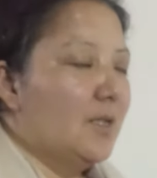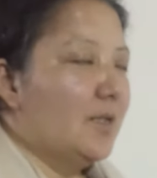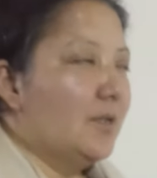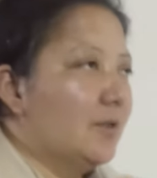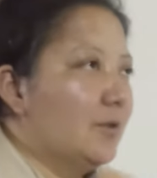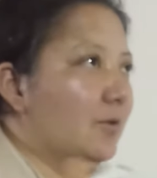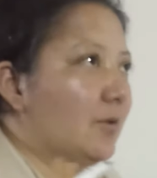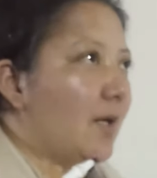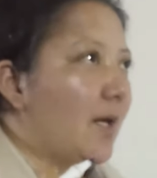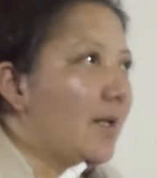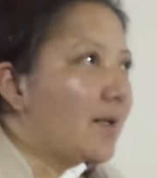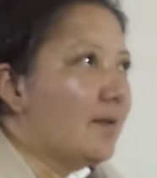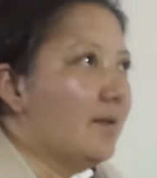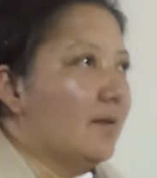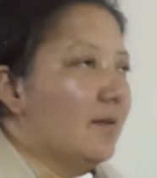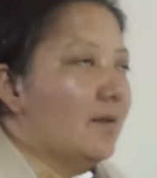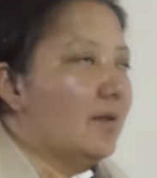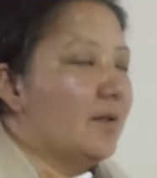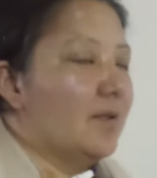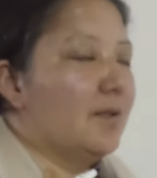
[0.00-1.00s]
so,
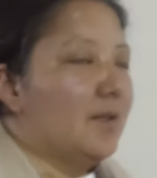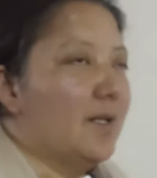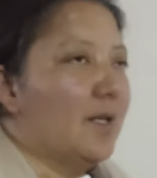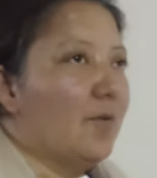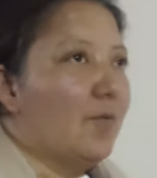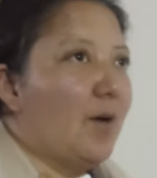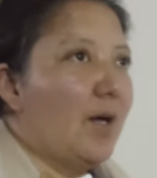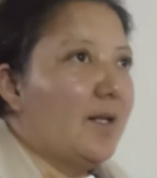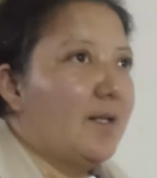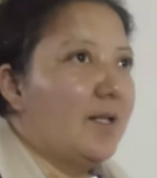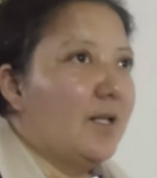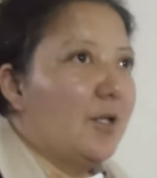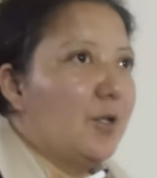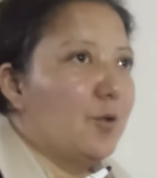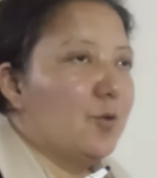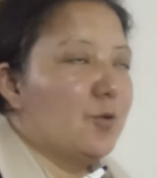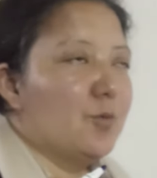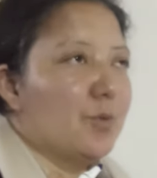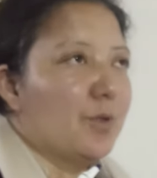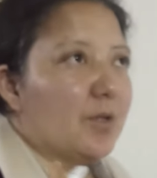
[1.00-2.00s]
and why they're
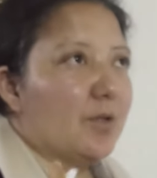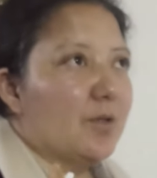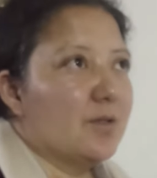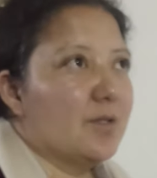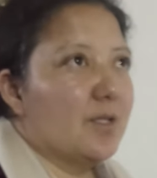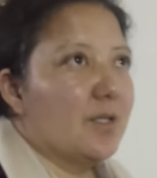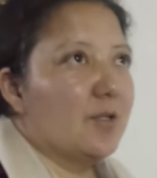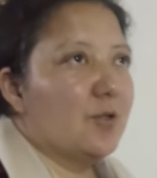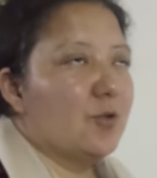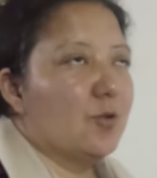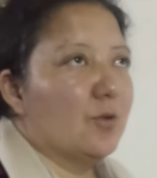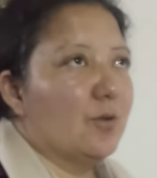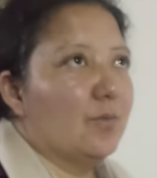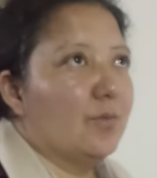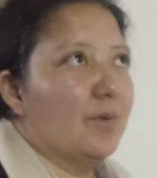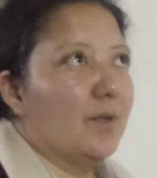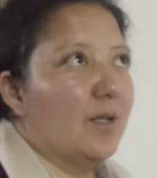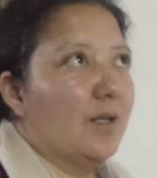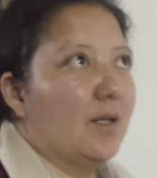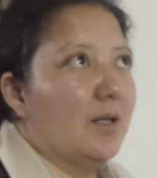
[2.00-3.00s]
huge, because it
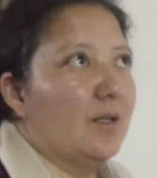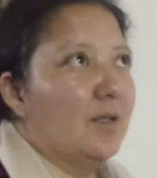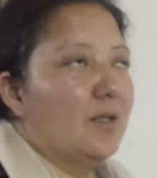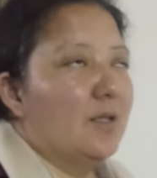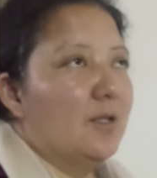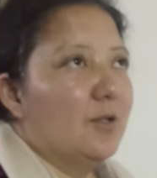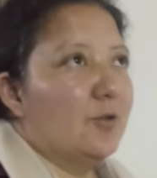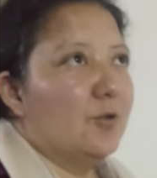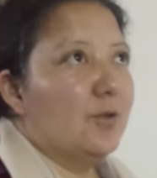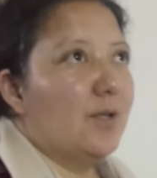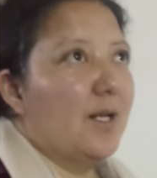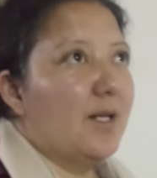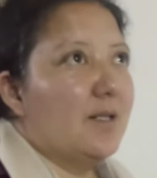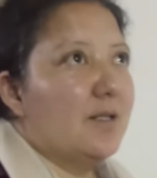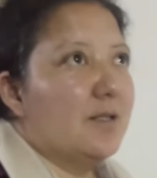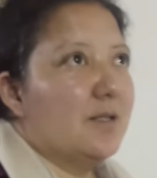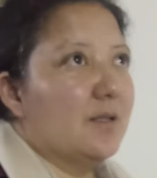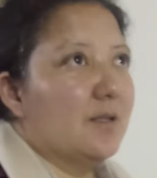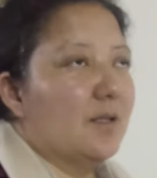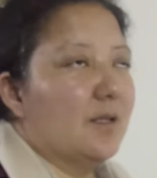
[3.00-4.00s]
should so
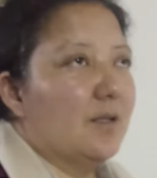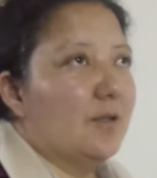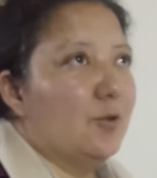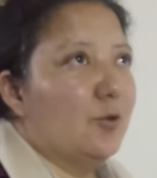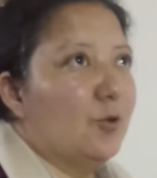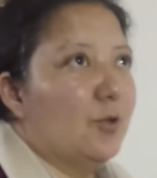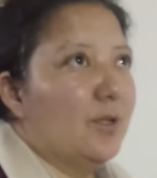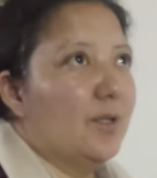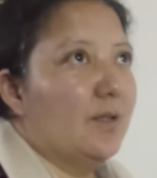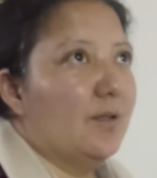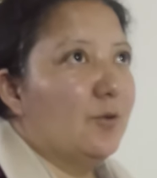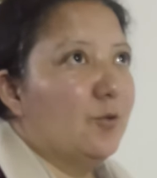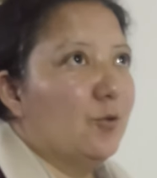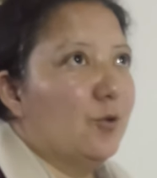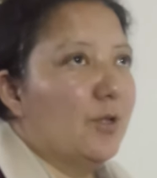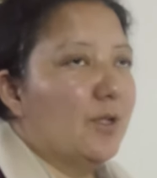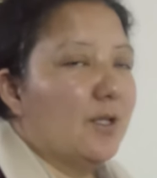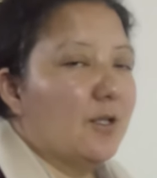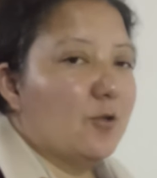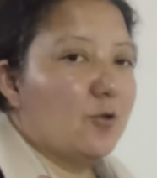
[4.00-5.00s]
that you can
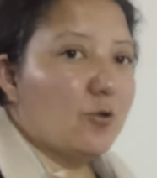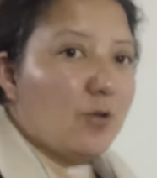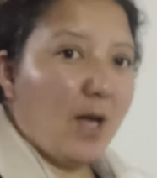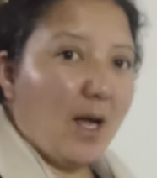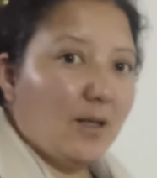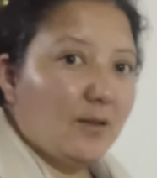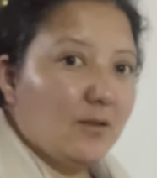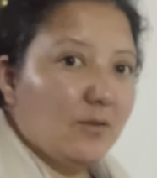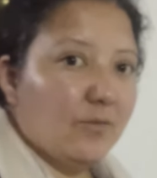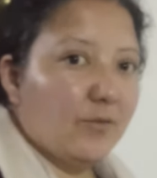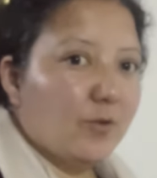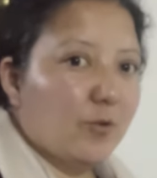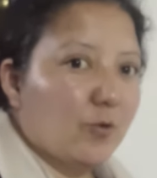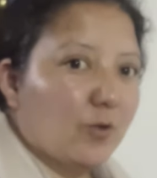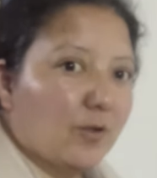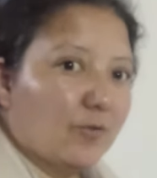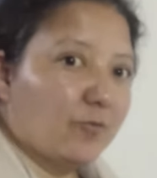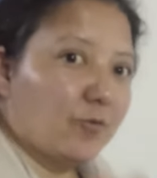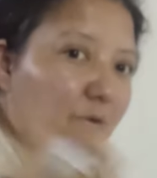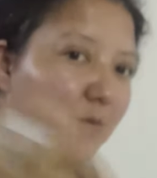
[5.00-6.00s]
attract the
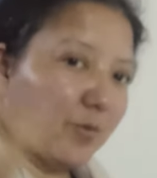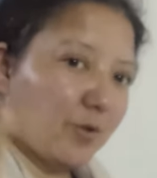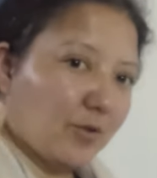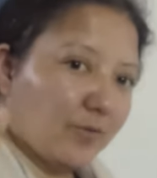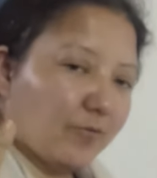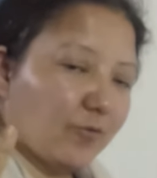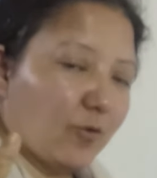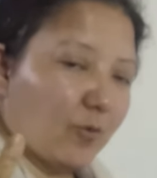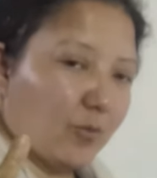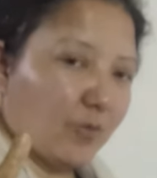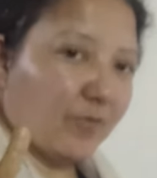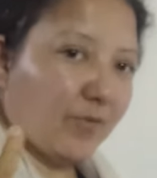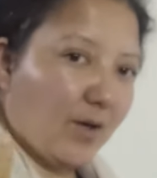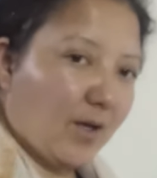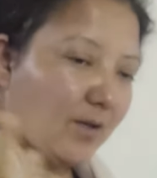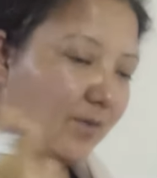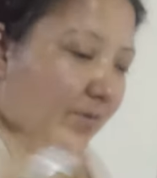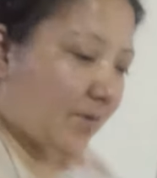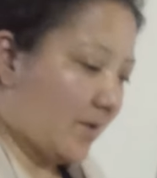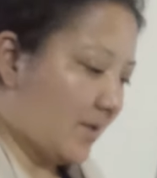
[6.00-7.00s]
viewer from a
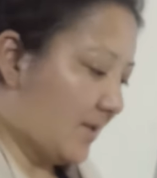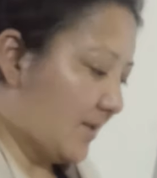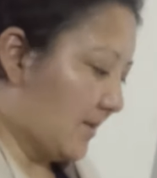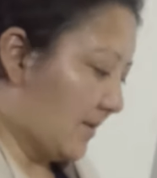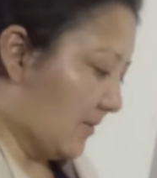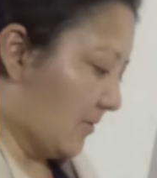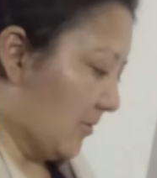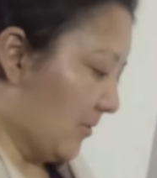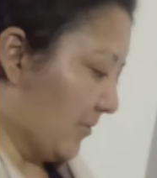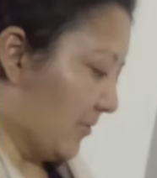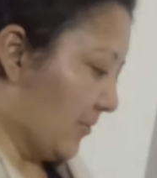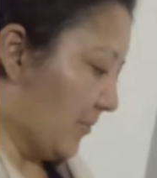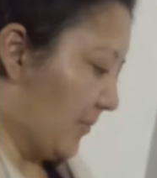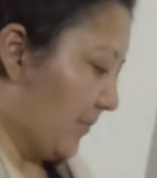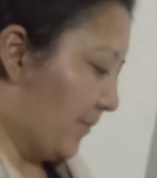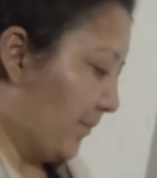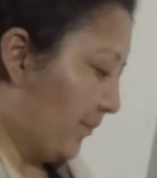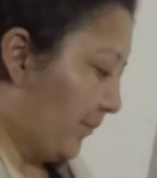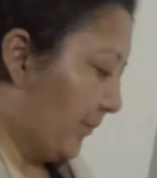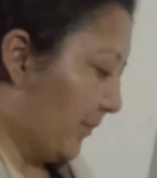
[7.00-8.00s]
faraway distance also.
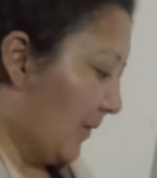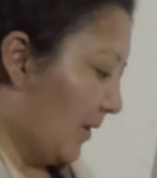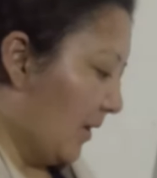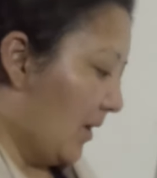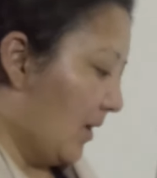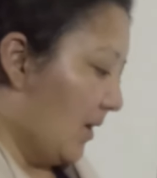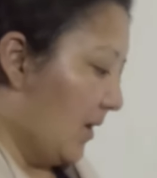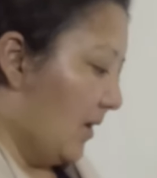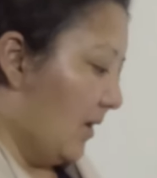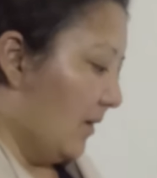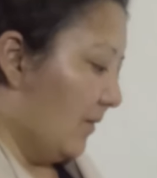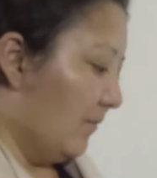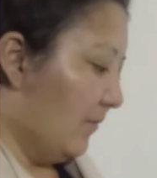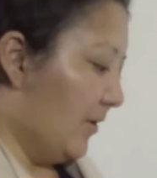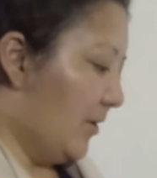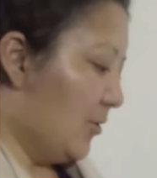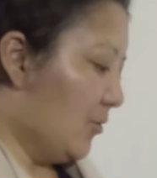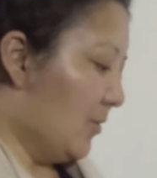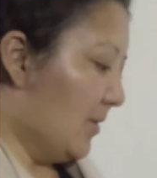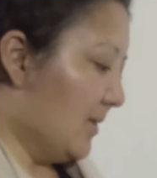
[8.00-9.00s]

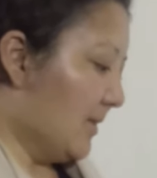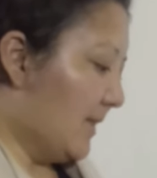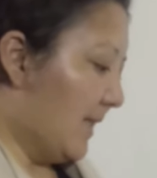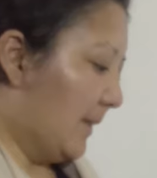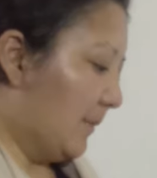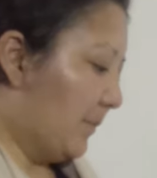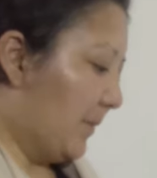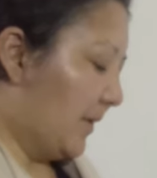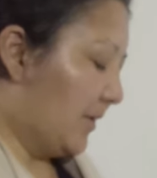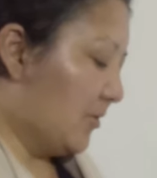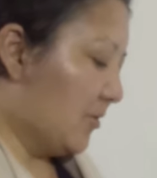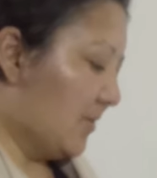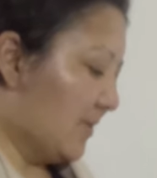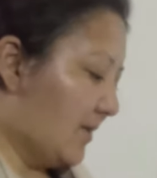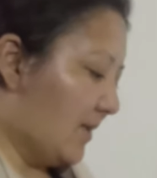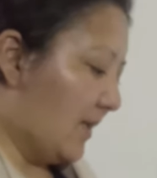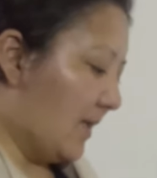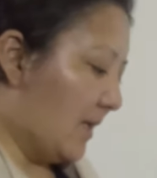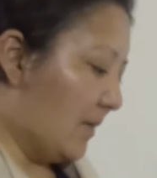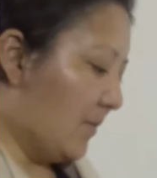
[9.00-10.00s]
Visuals like pictures
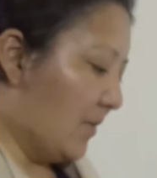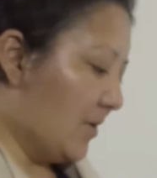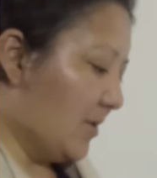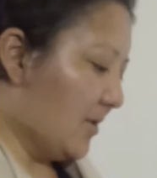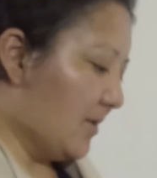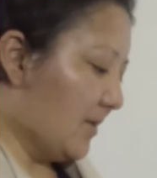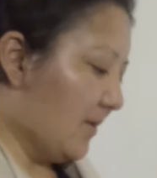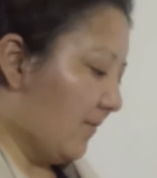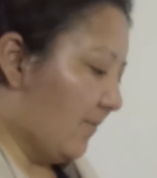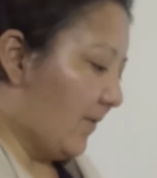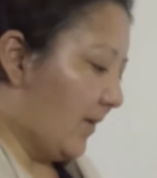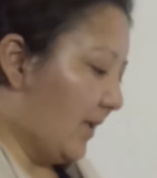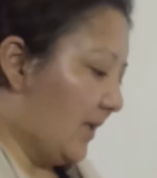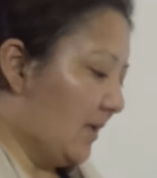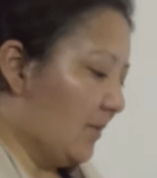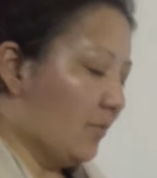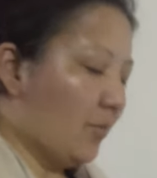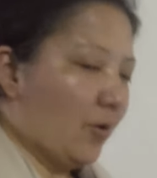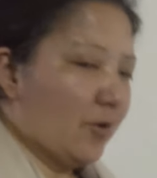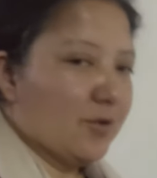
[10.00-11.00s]
and images are very
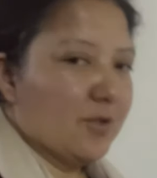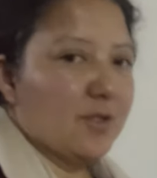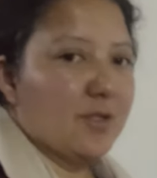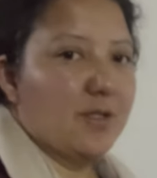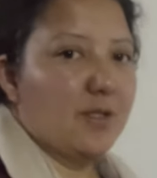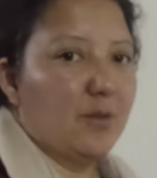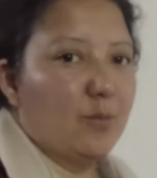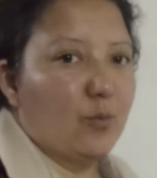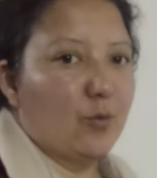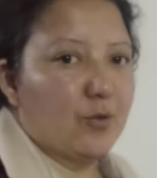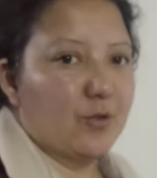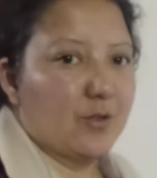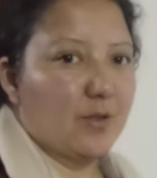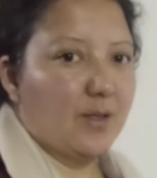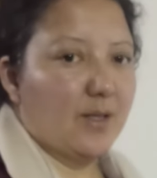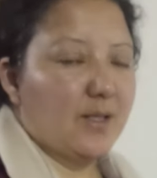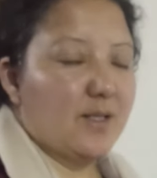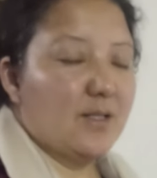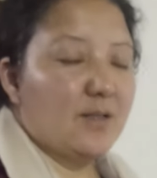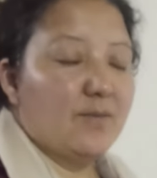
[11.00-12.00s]
important in a poster.
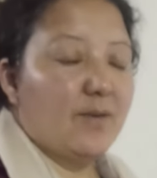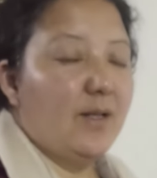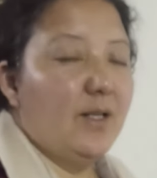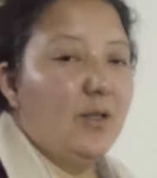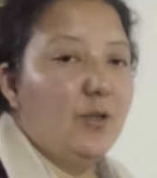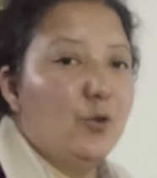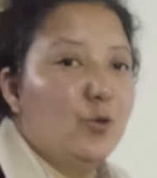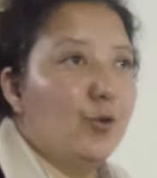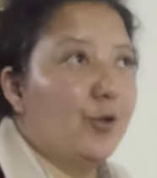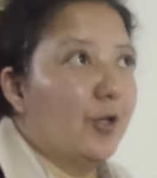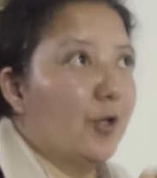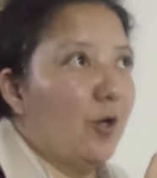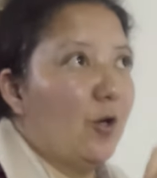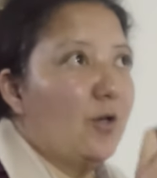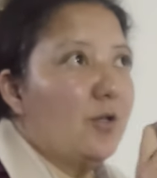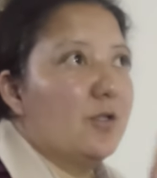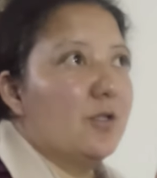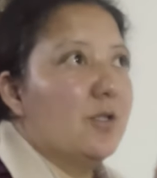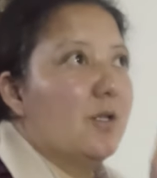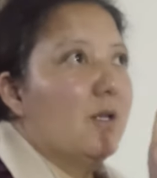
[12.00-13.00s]
You
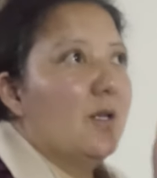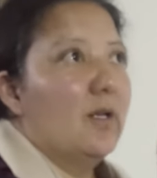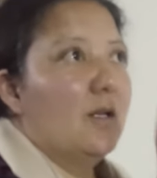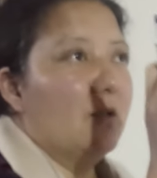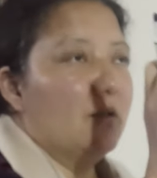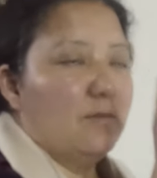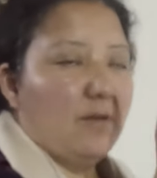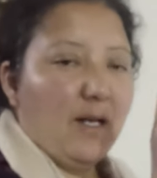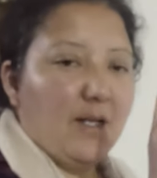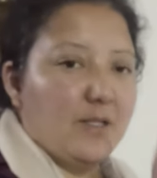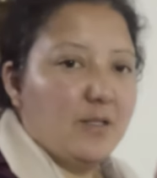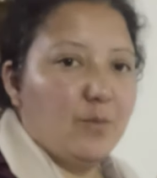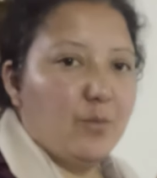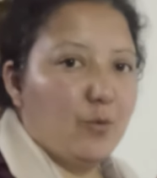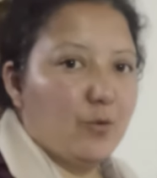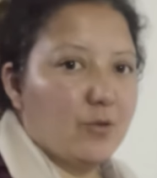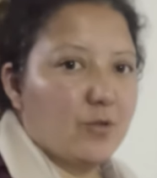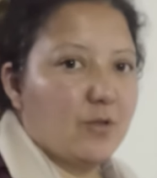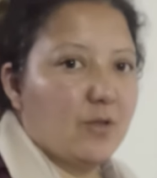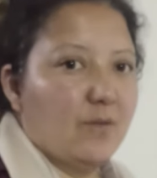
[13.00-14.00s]
cannot write a
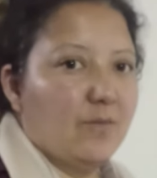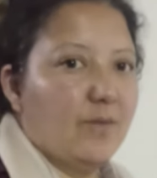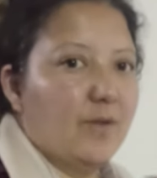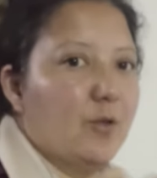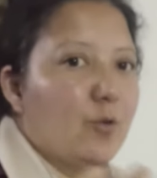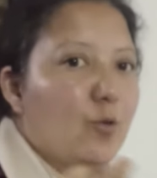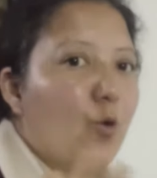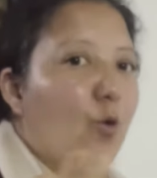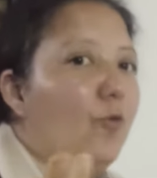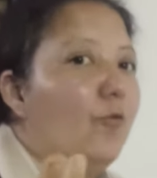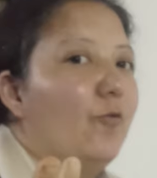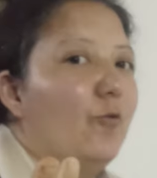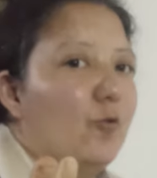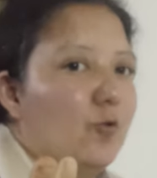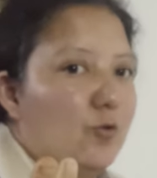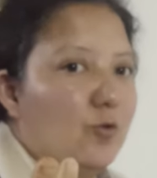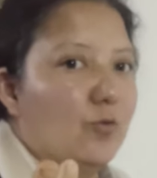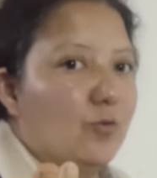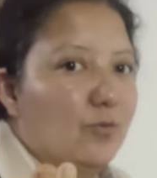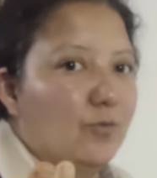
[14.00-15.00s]
poster with no
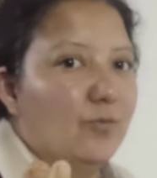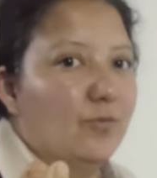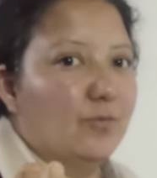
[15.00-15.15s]
photo,